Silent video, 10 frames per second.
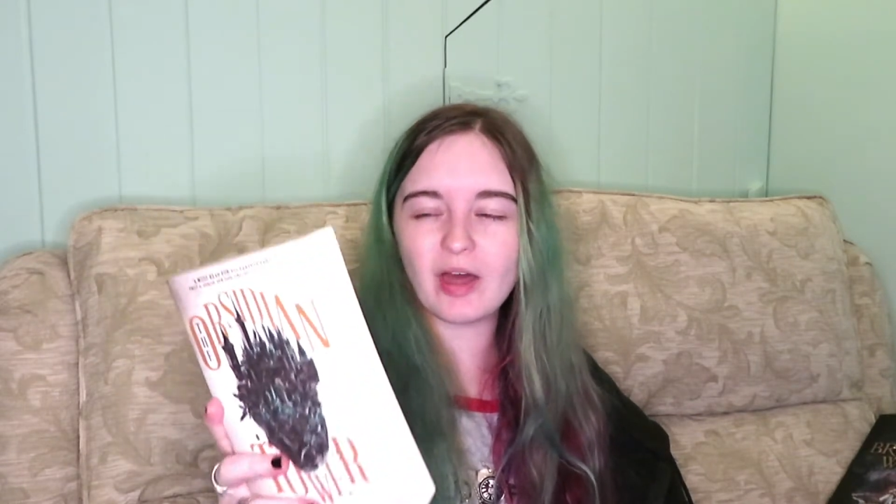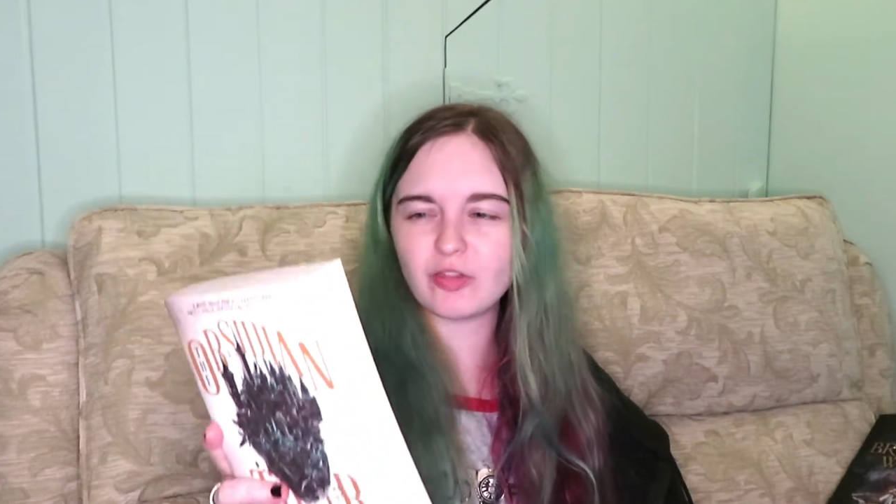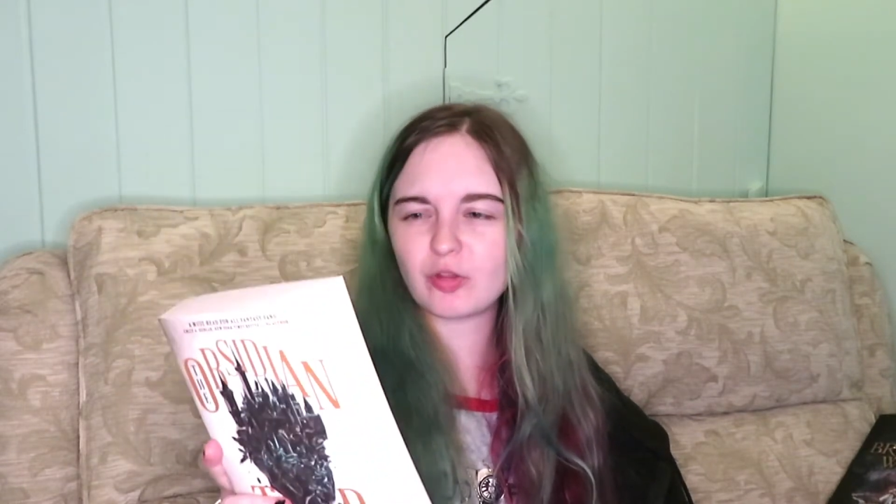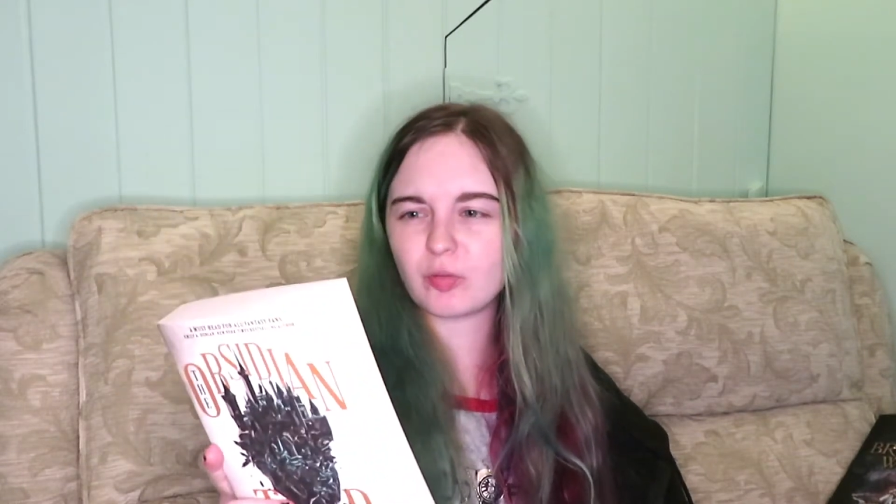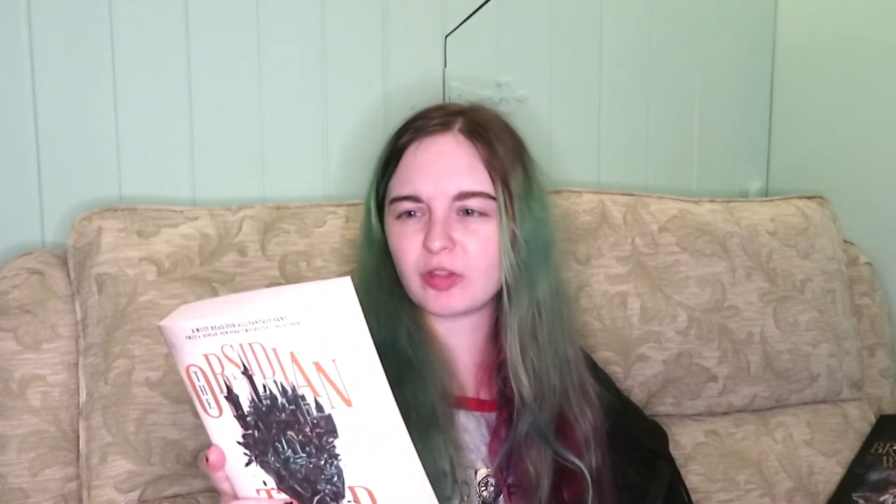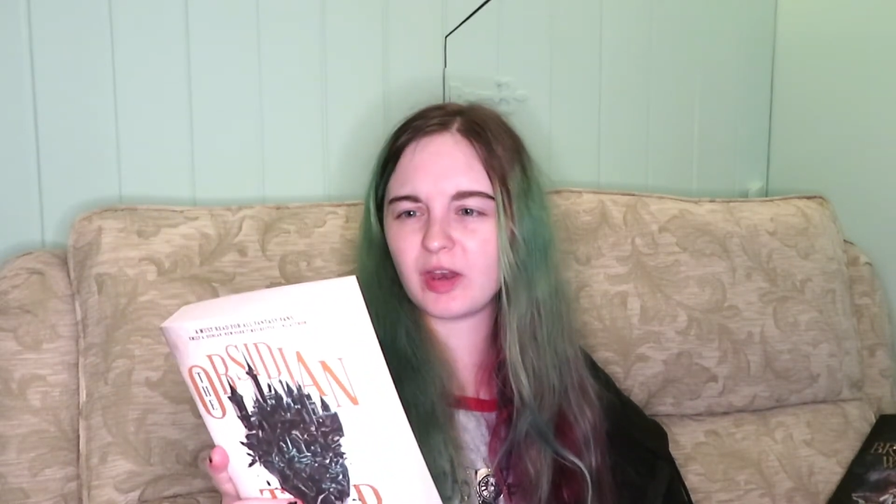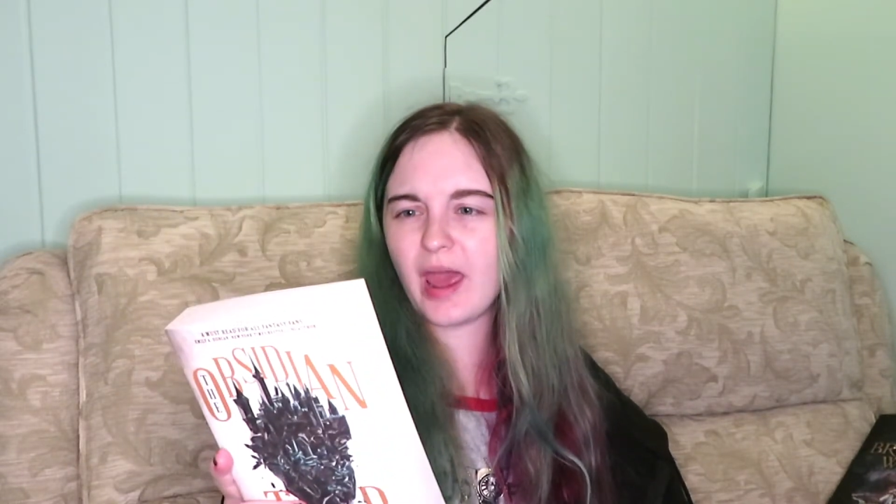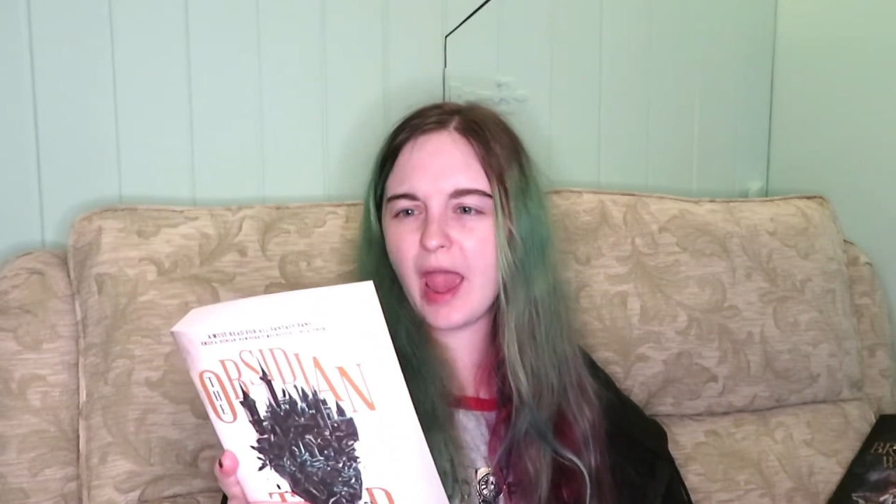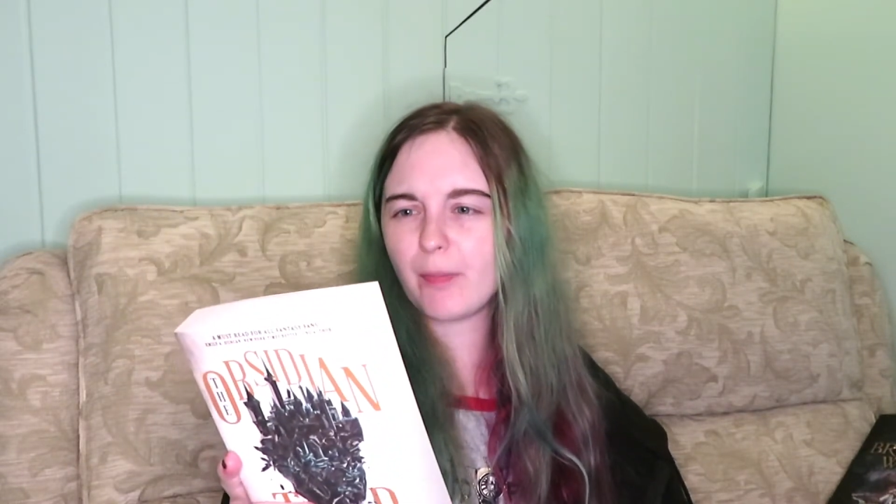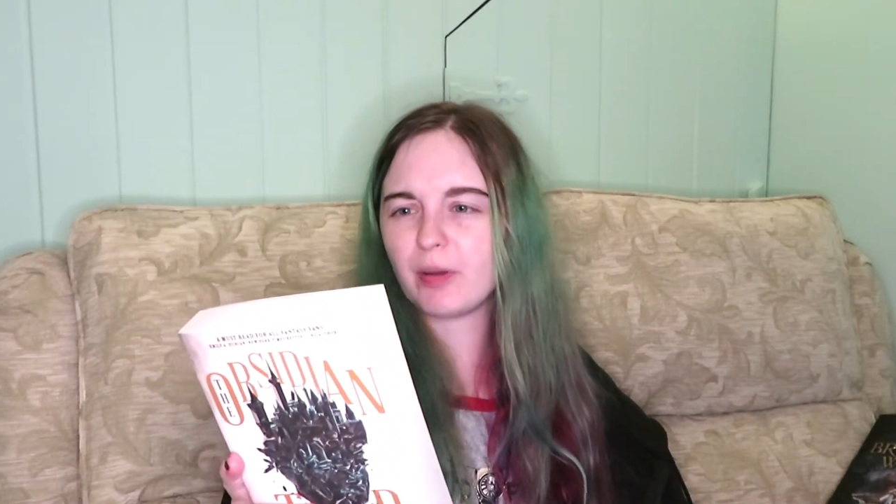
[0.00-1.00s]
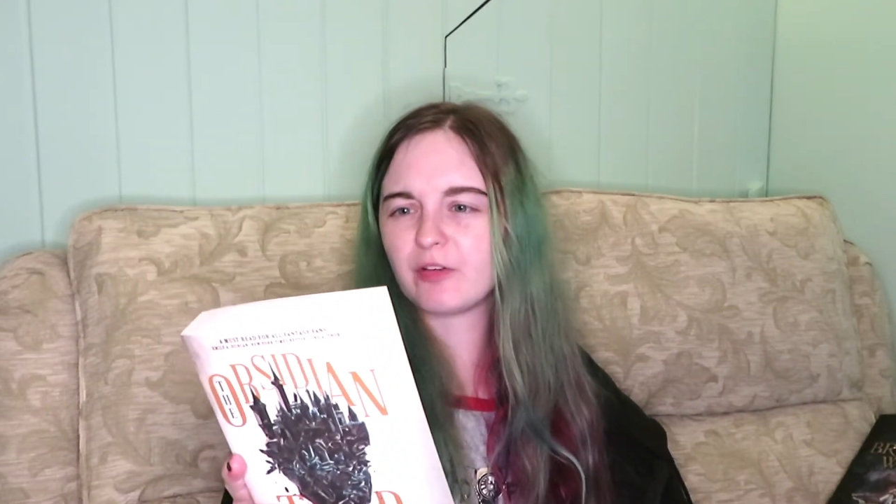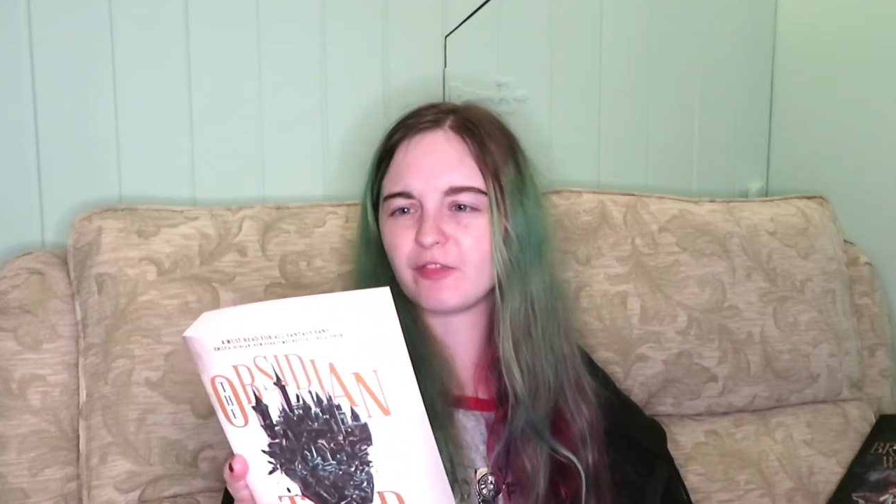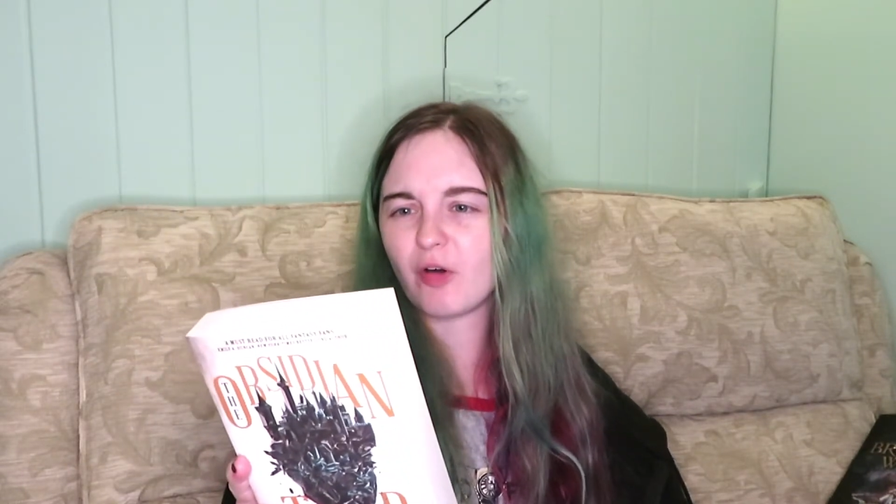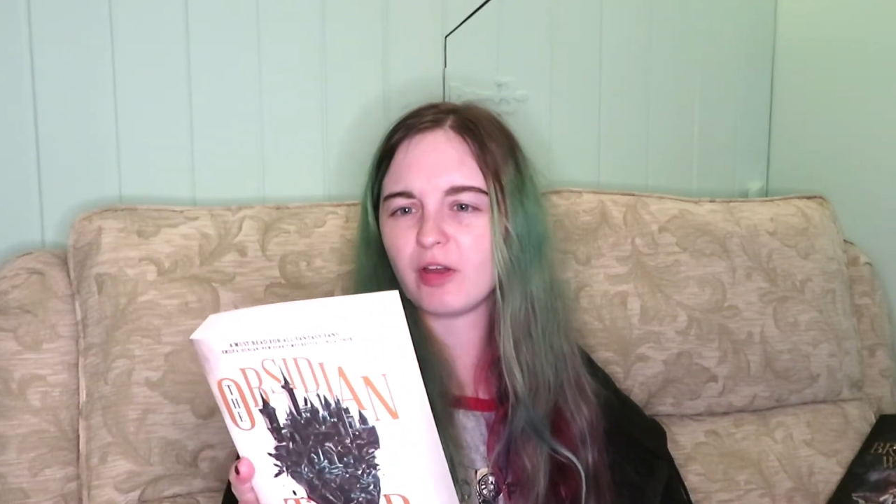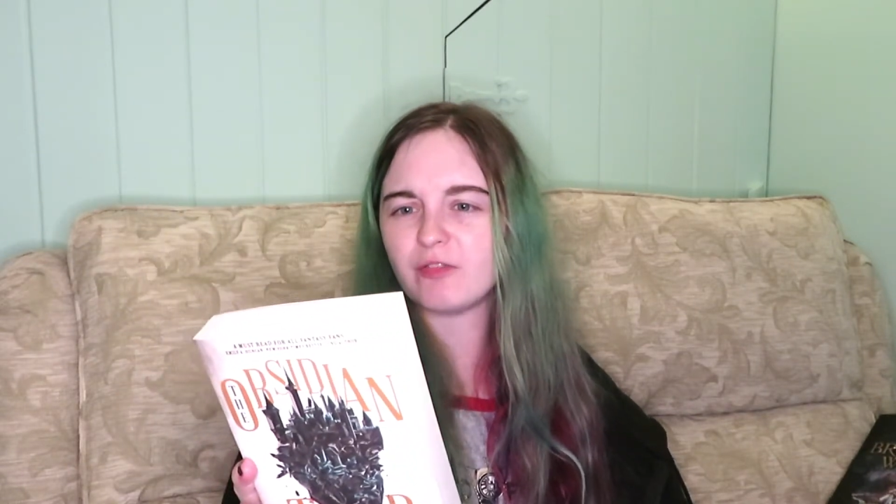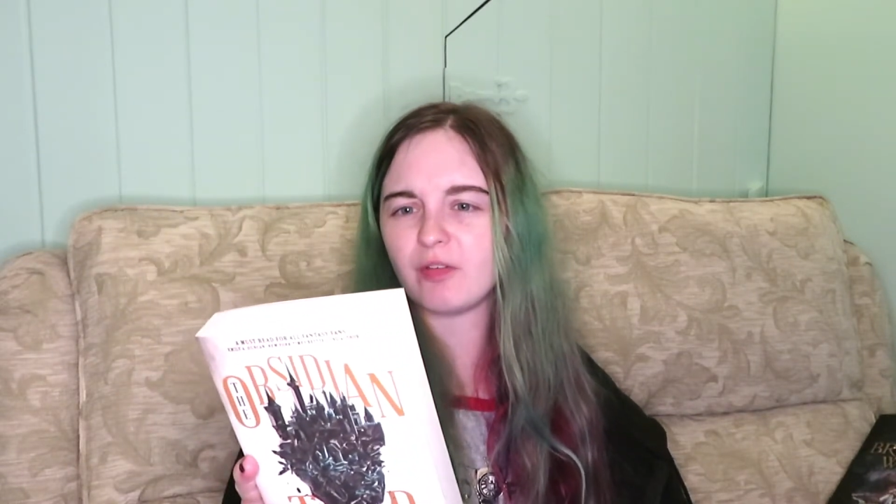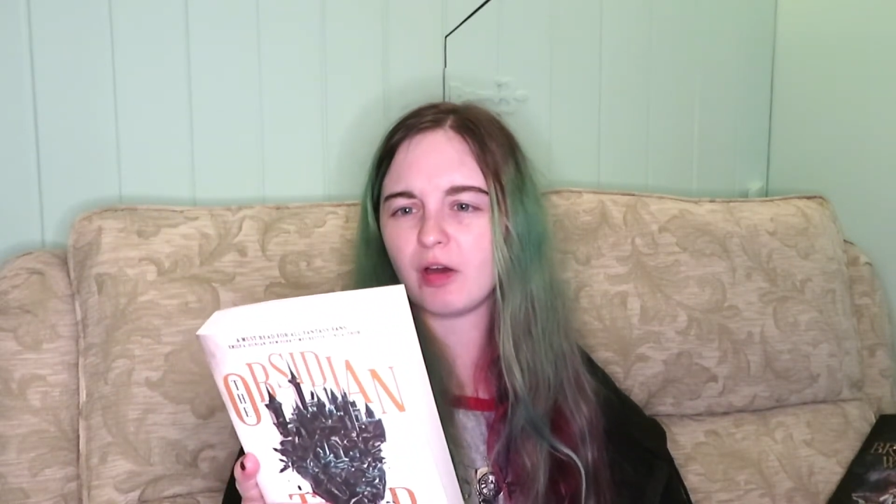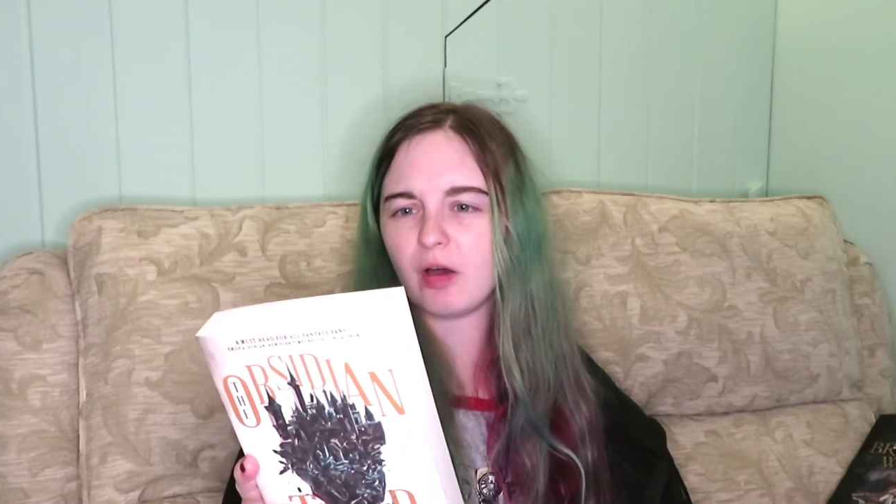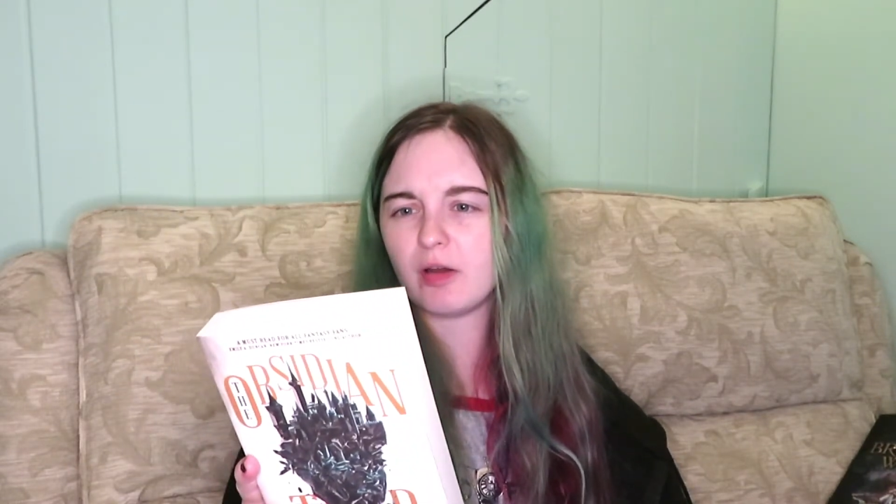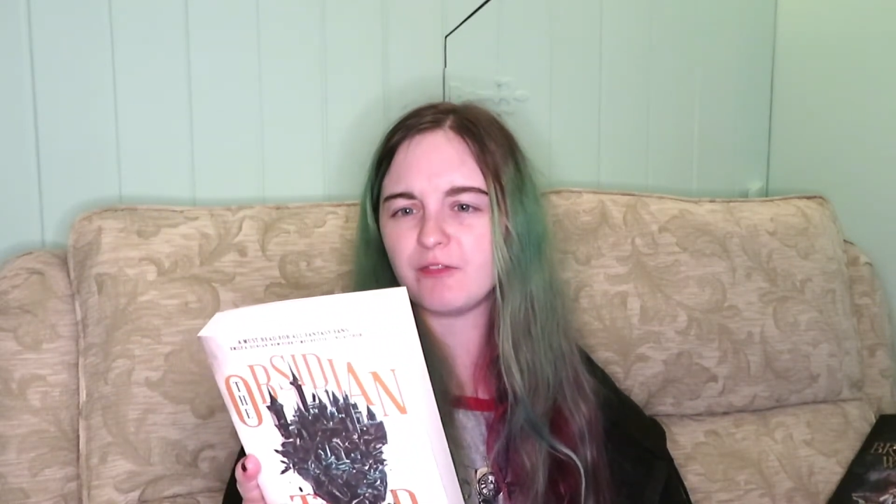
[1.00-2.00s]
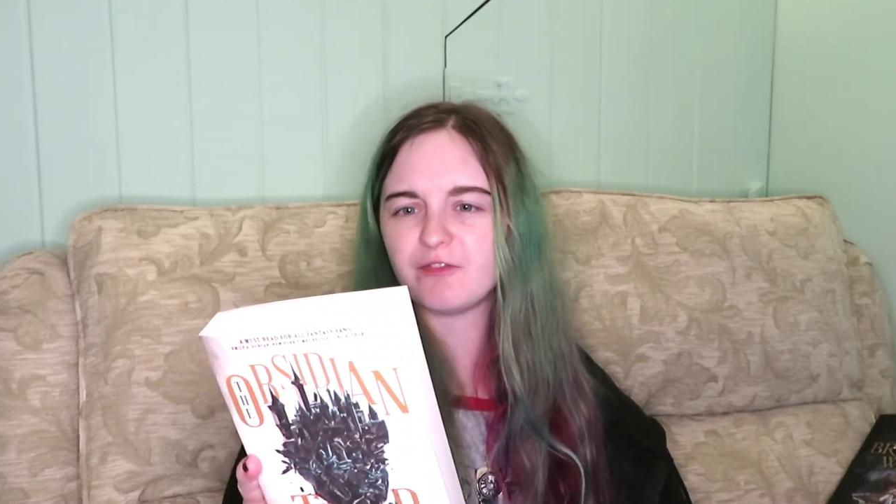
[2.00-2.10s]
and this one's an epic high